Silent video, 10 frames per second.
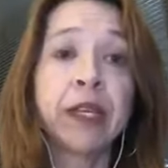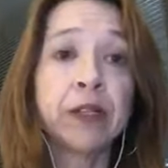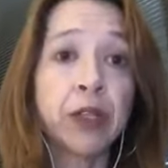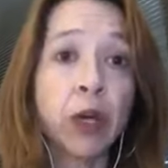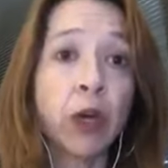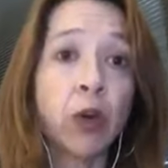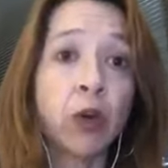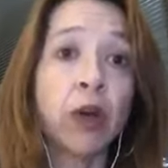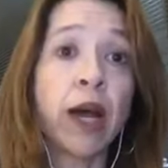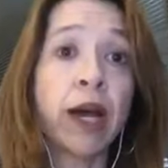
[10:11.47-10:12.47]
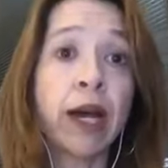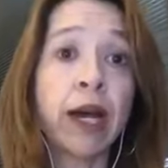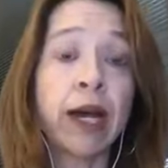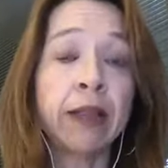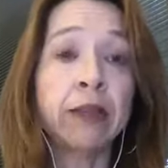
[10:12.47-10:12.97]
So
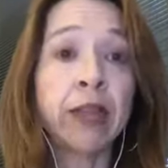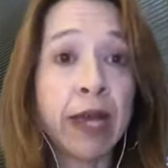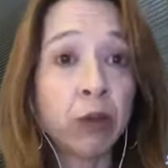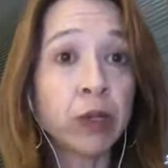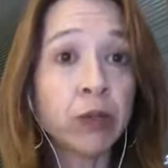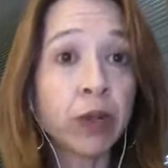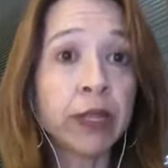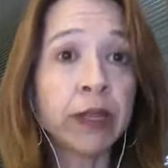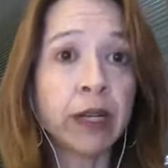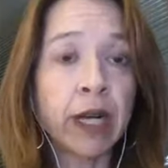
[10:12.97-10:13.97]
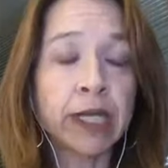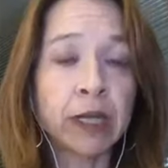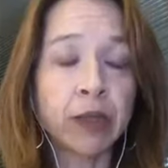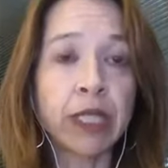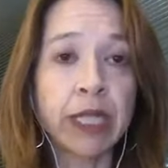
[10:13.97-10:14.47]
that was what the cost
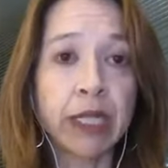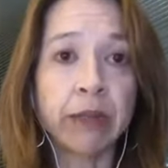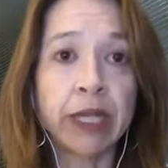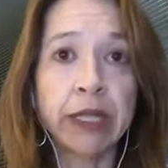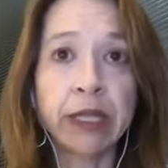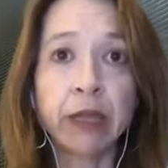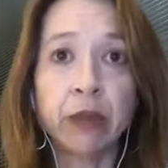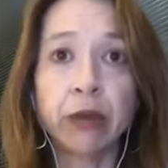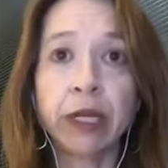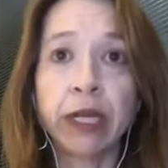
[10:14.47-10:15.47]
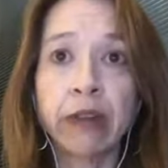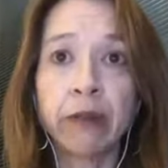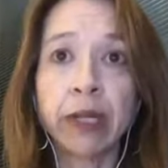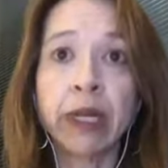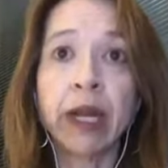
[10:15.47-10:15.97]
that was stated by the Singaporean government.